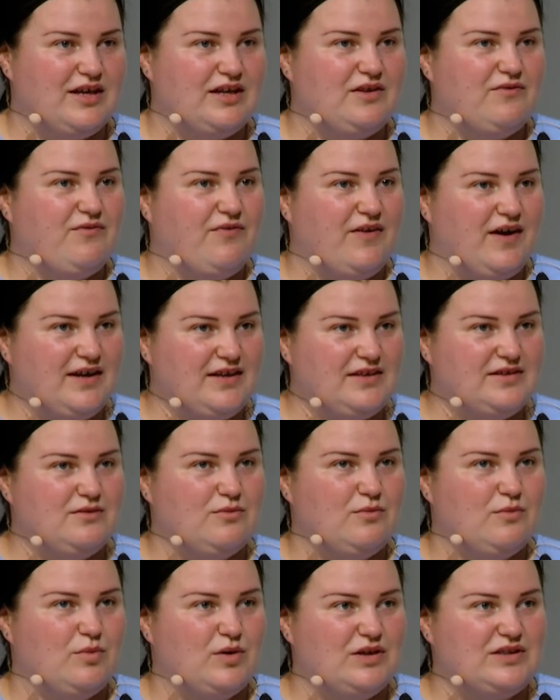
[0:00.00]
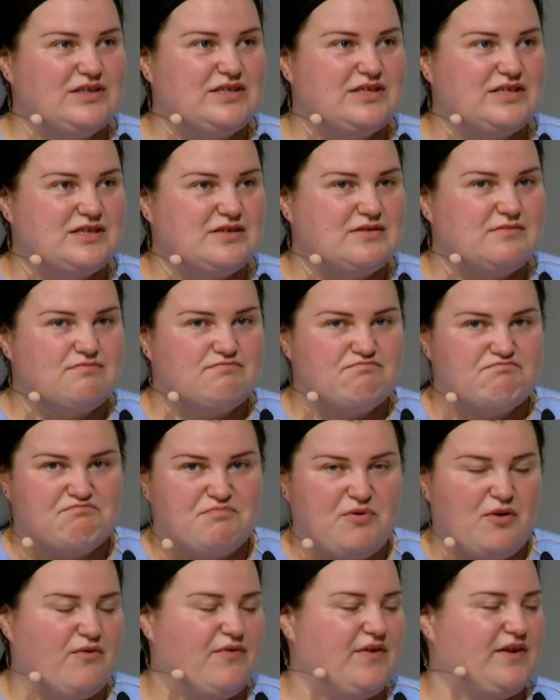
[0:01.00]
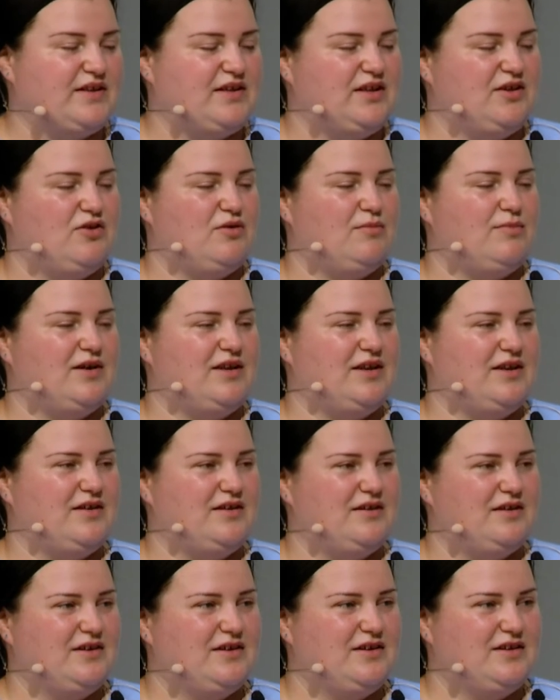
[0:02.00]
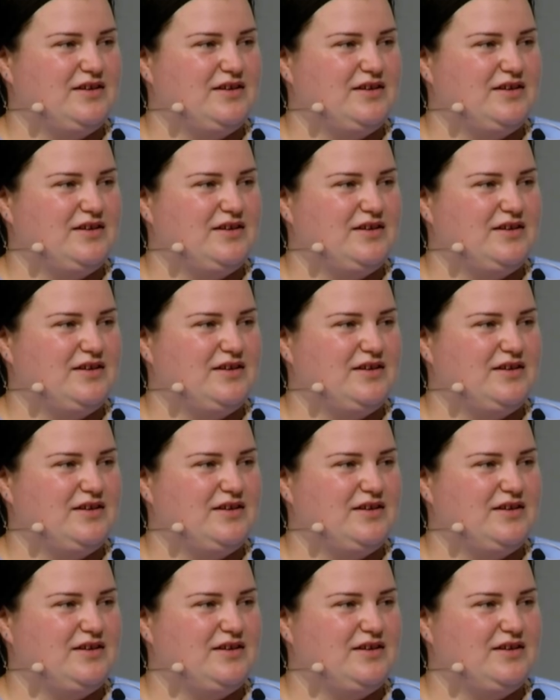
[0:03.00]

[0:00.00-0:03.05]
and find what is perfect in your body.